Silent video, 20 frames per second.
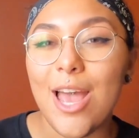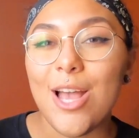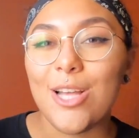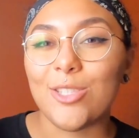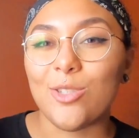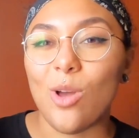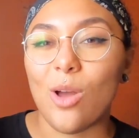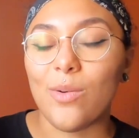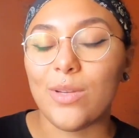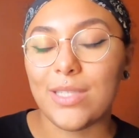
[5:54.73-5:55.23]

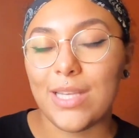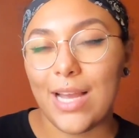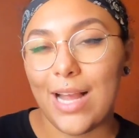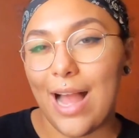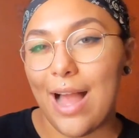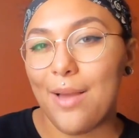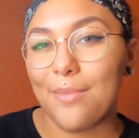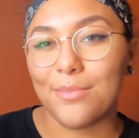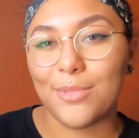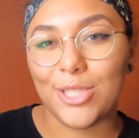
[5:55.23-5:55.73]
So I was like,
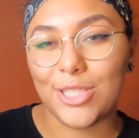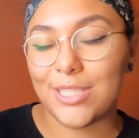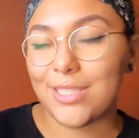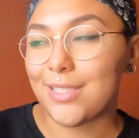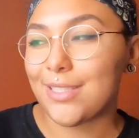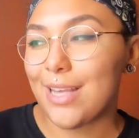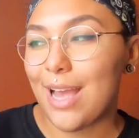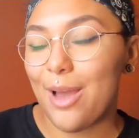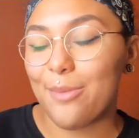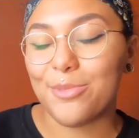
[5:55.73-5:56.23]
I'm
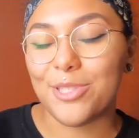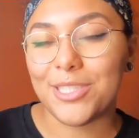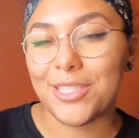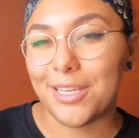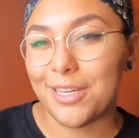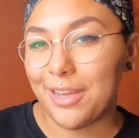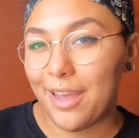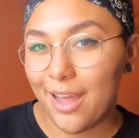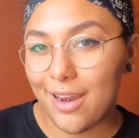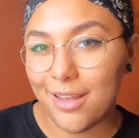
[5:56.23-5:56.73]
just
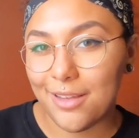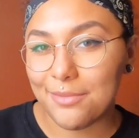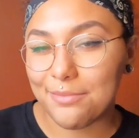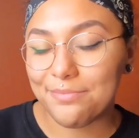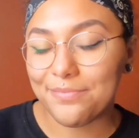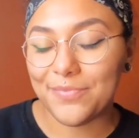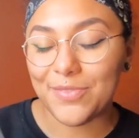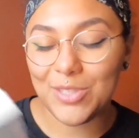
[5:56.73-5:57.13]
gonna get it.